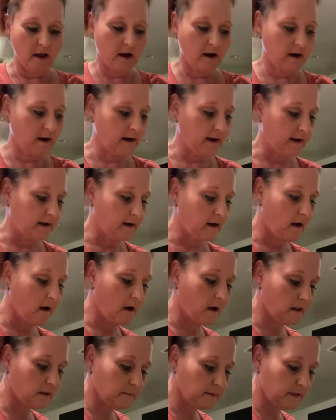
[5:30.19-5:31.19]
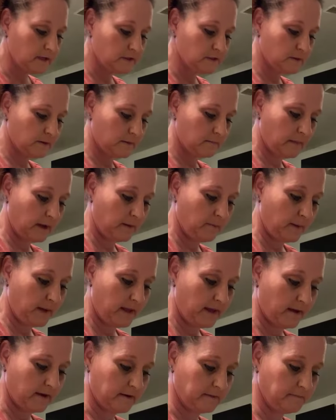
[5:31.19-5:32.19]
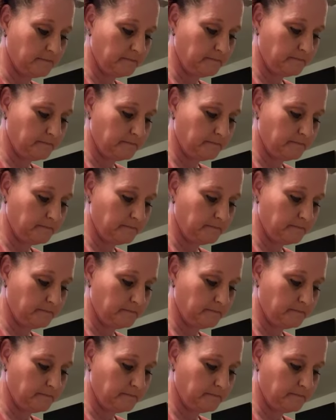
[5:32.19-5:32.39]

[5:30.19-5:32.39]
All right, all I'm gonna do in my pan